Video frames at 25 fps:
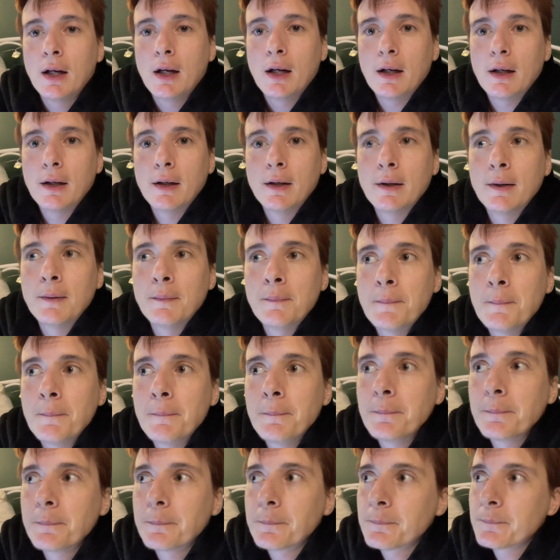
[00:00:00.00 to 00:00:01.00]

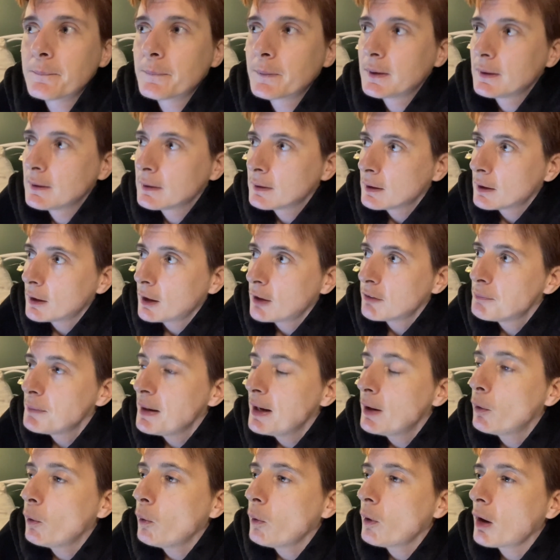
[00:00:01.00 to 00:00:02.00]
I've
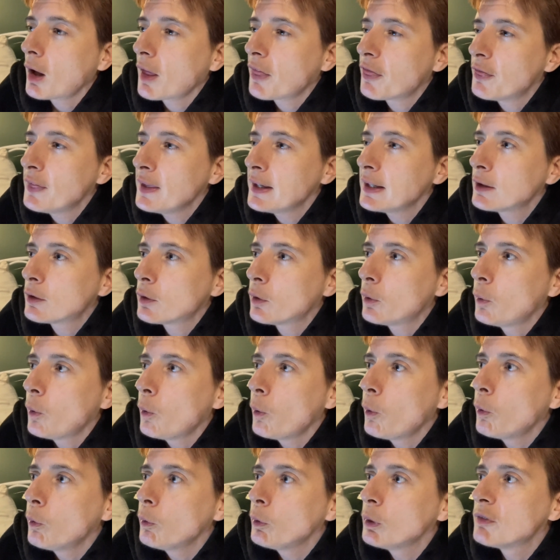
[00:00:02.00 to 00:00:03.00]
met, I think,
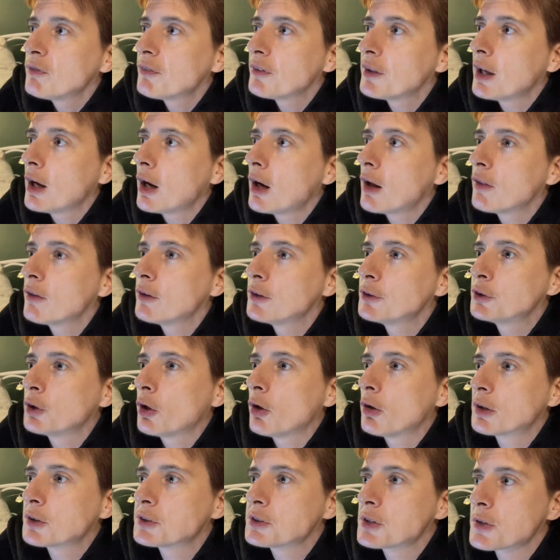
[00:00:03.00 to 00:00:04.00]
all of the other
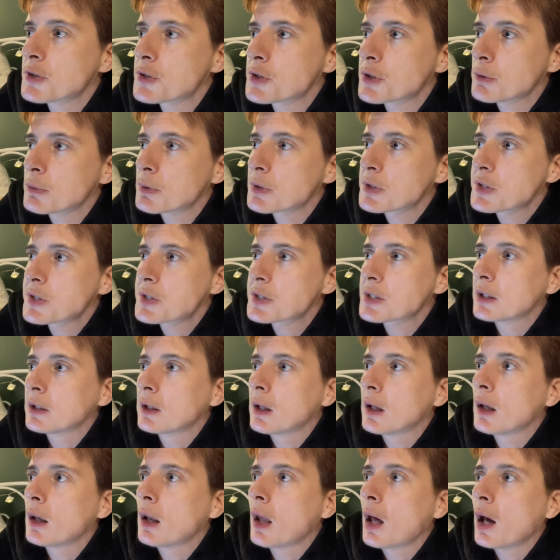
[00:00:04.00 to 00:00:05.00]
doctors who are still
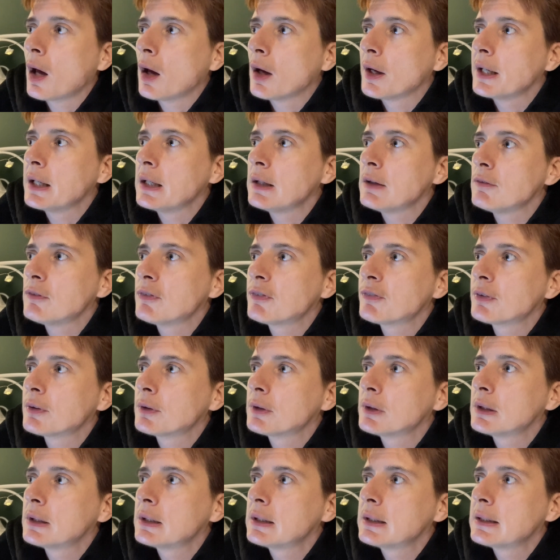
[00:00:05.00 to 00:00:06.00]
alive,
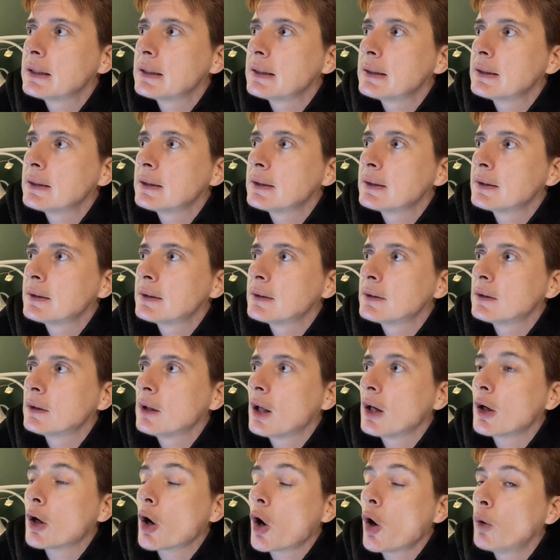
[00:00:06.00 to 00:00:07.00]

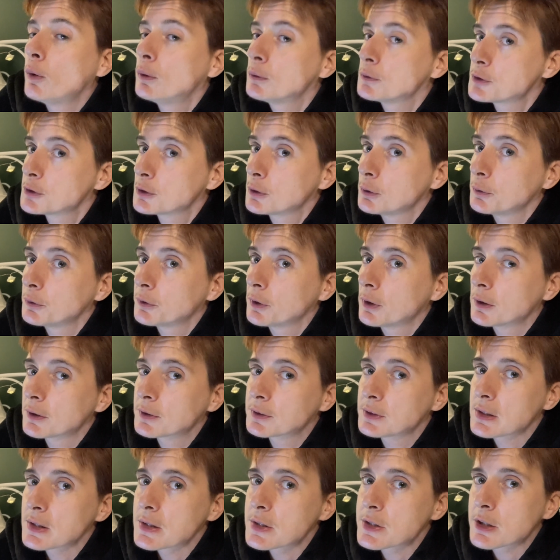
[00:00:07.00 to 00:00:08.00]
like old school
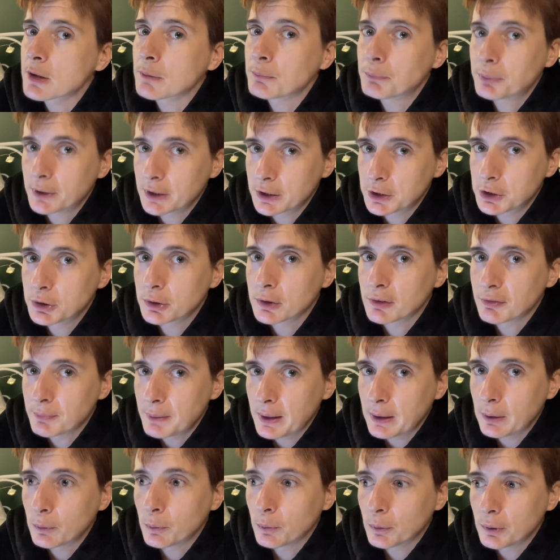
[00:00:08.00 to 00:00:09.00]
doctors. I'm pretty sure I've
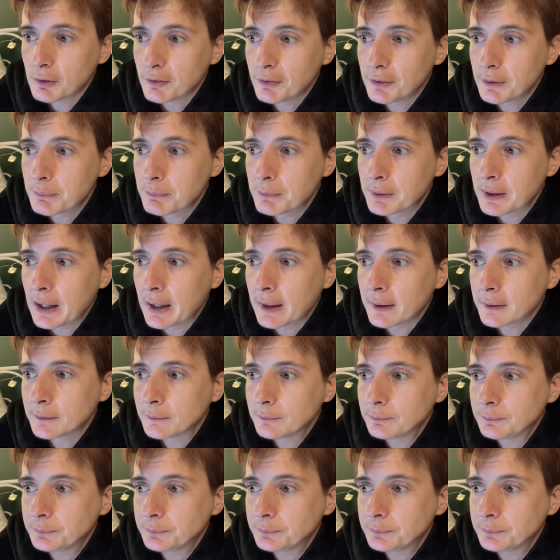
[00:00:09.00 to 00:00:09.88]
met all of them now.